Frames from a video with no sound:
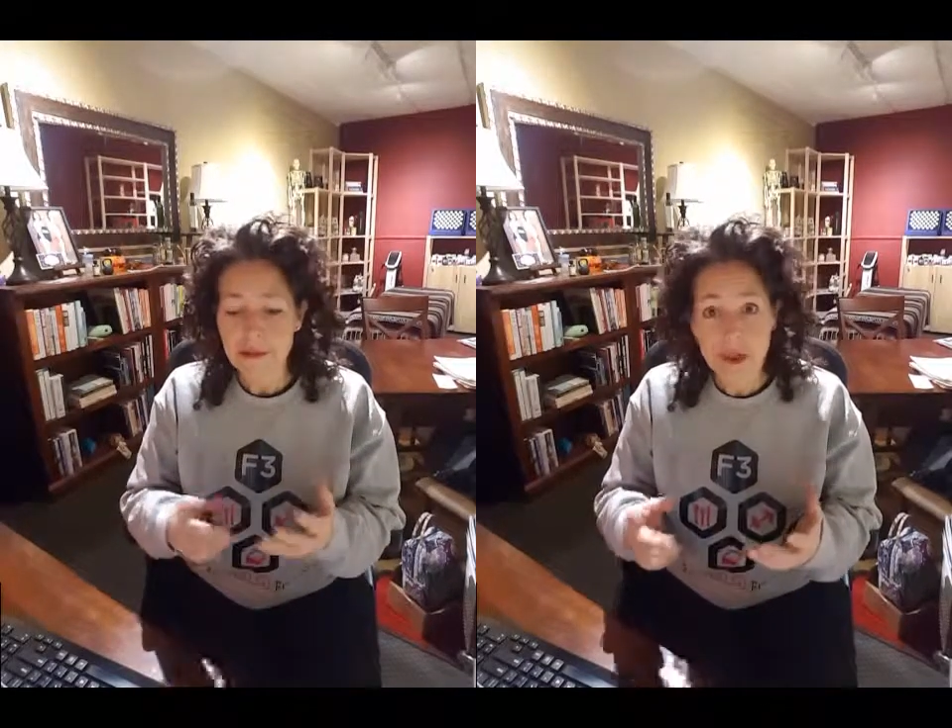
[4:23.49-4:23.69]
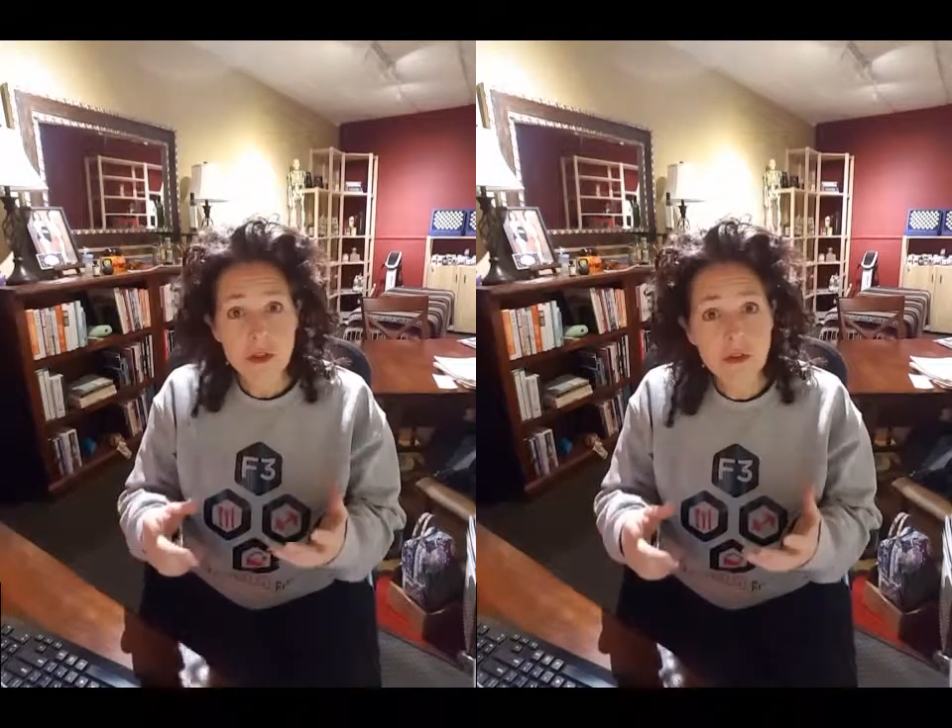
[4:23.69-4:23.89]

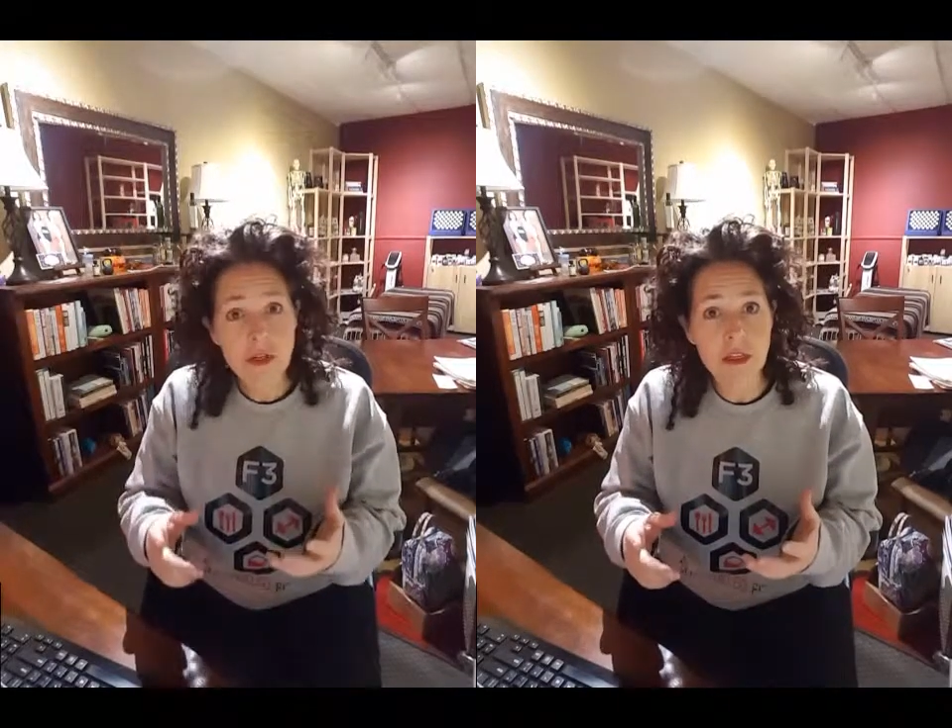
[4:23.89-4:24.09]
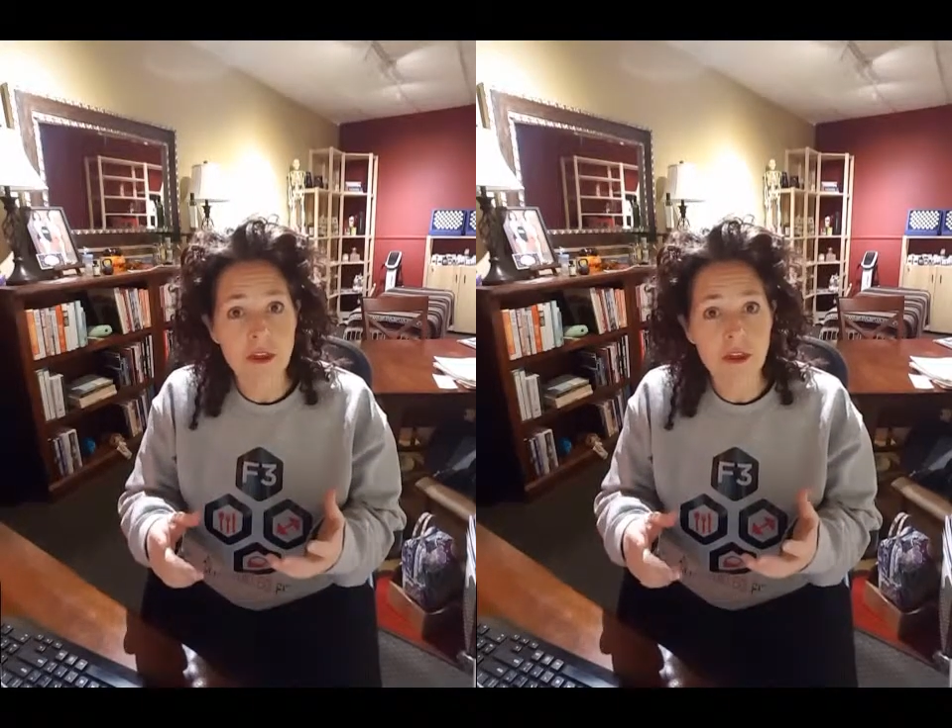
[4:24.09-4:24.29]
The other
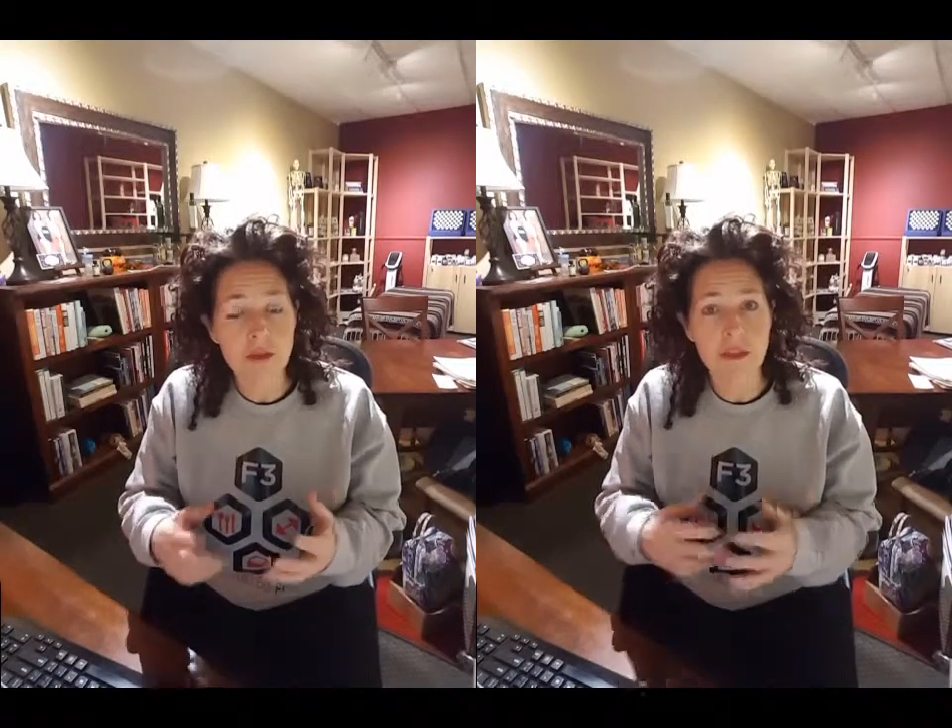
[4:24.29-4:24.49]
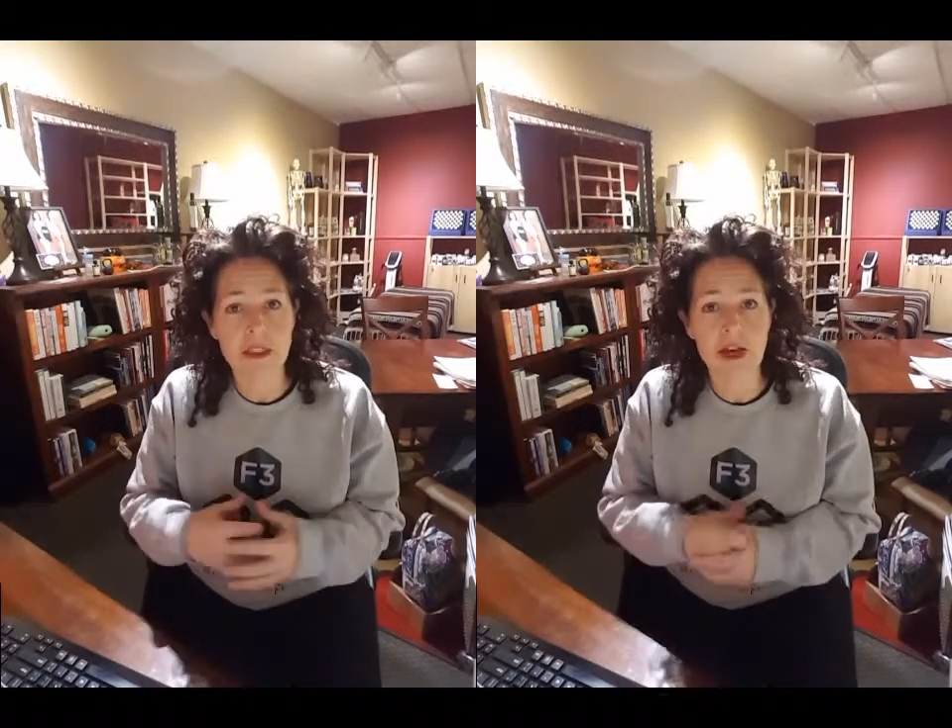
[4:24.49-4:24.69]
thing that
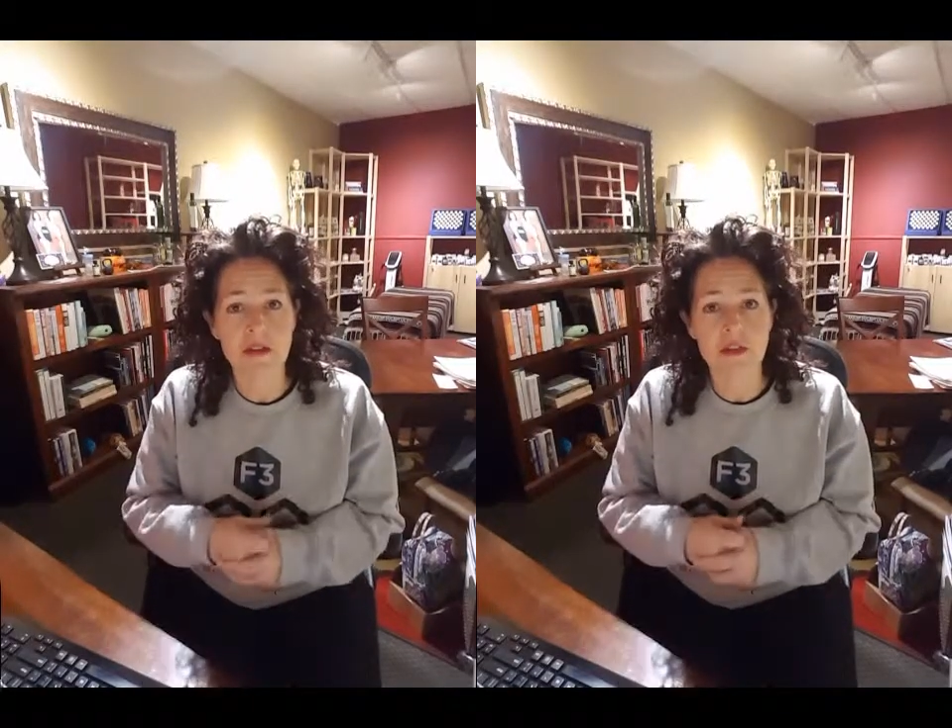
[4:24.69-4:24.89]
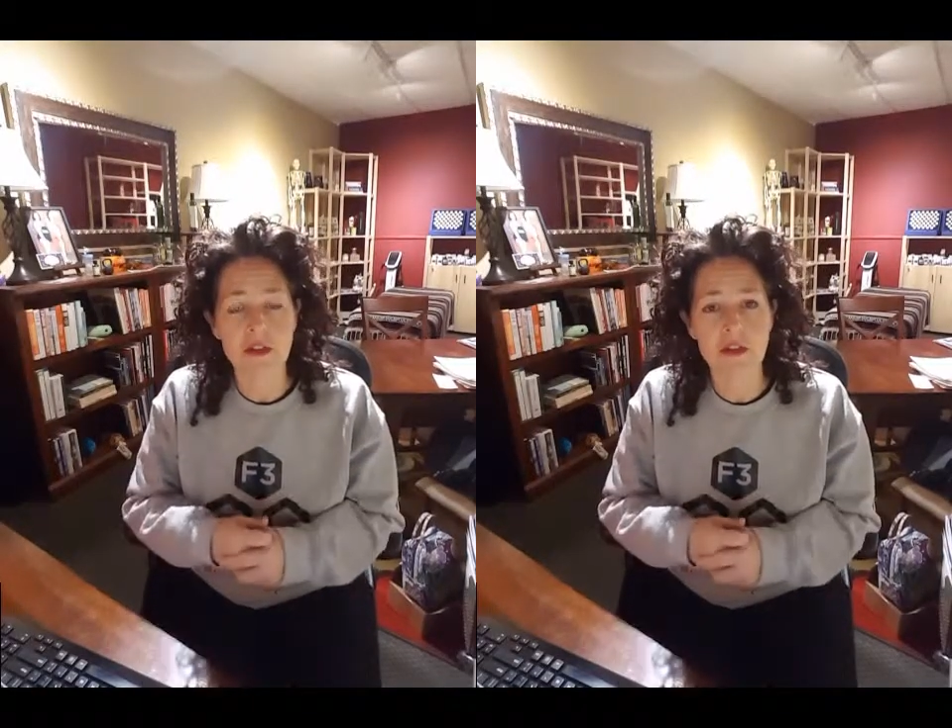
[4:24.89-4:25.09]
humans
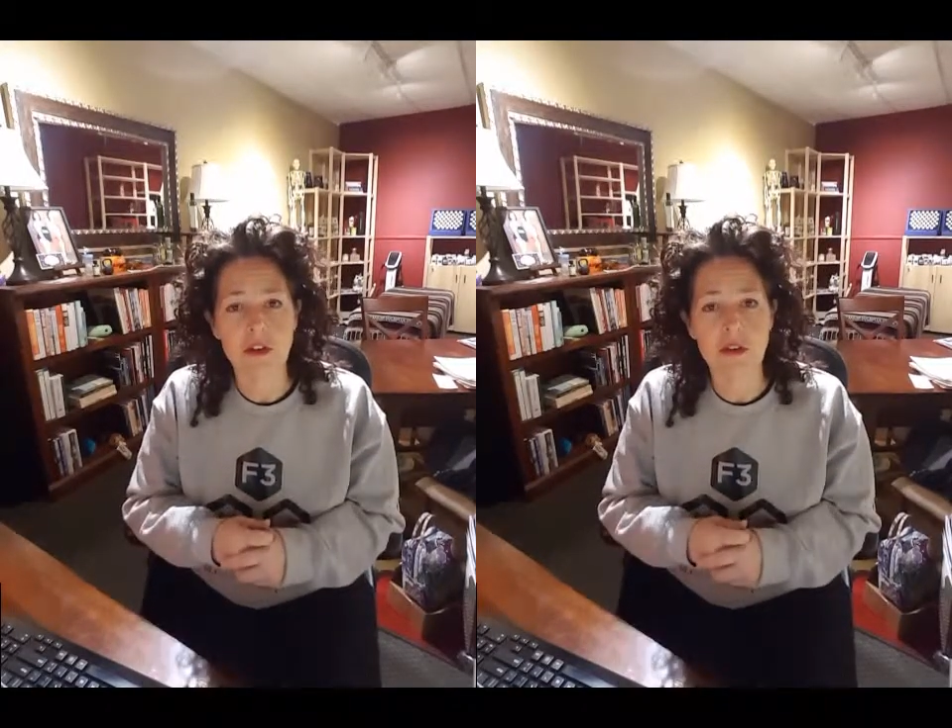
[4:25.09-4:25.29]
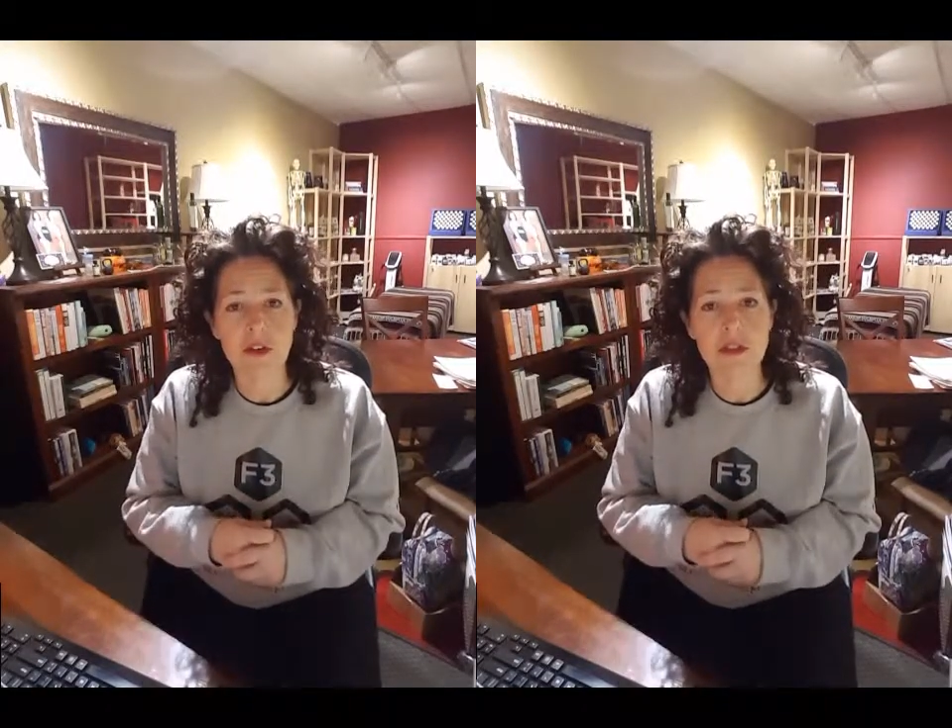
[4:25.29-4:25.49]
have to
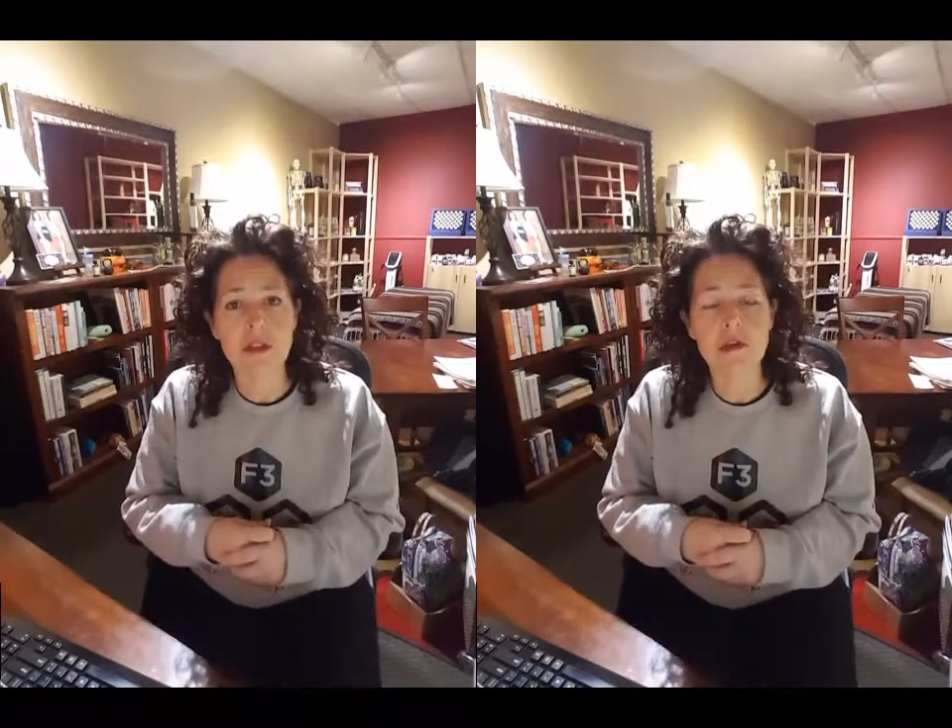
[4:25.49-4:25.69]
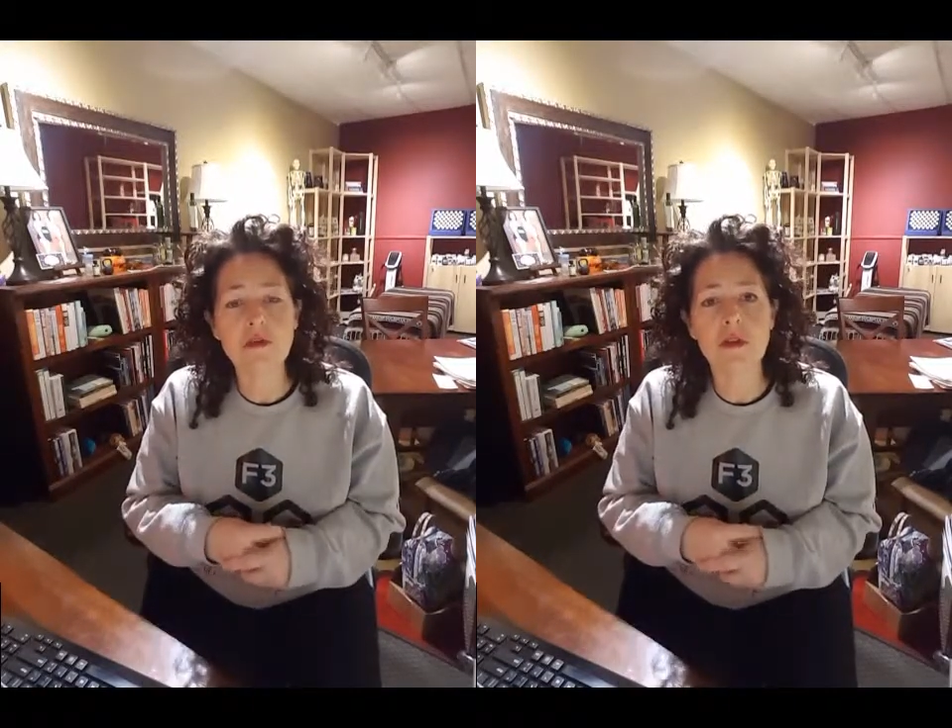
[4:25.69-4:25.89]
do is
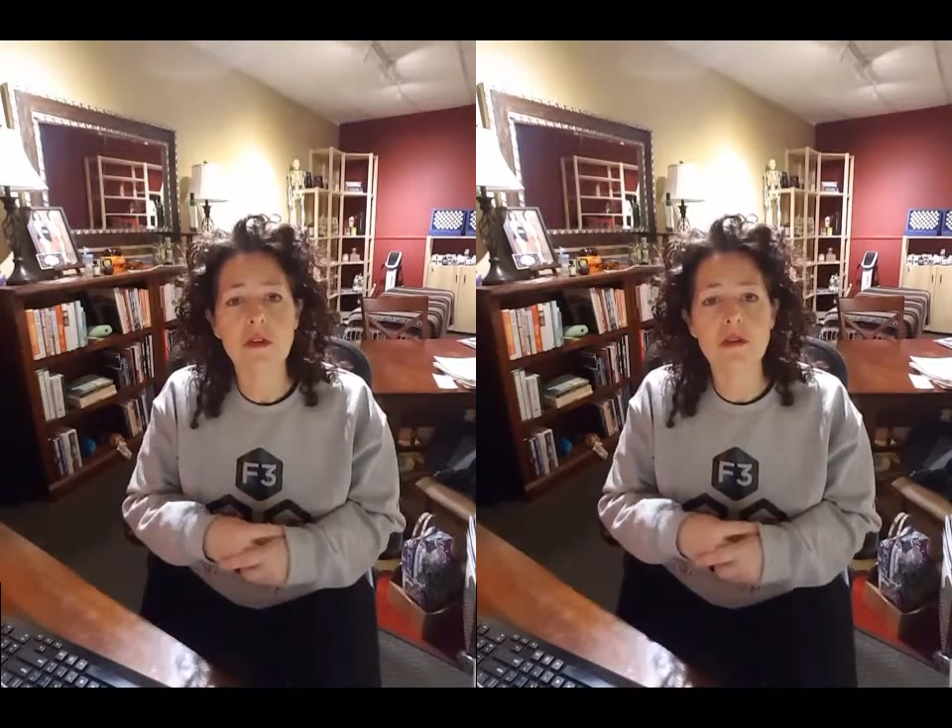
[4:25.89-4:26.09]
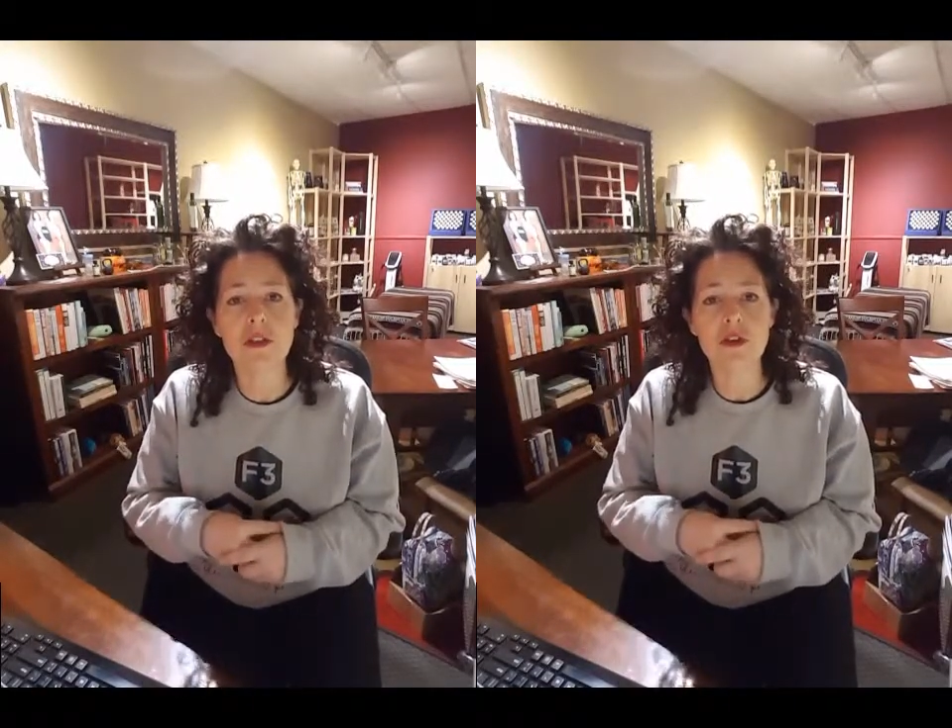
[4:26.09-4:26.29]
some sort of a